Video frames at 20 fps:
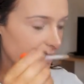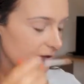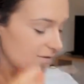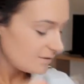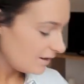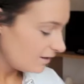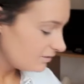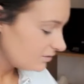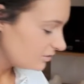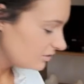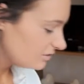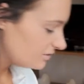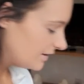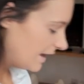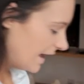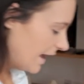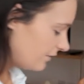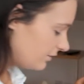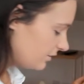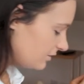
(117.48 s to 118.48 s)
These are just the
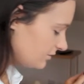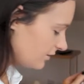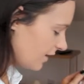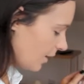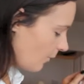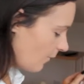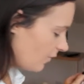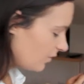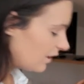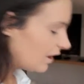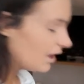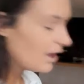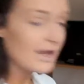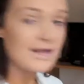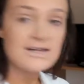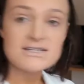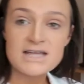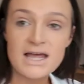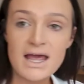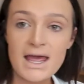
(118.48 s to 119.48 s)
areas that I want the
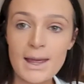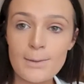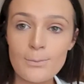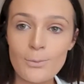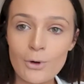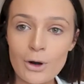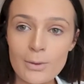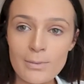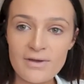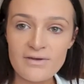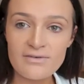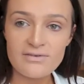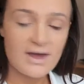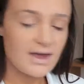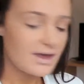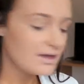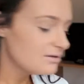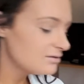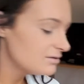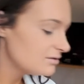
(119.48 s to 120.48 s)
light to hit more on my
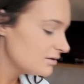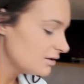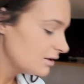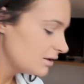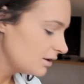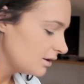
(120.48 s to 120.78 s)
face.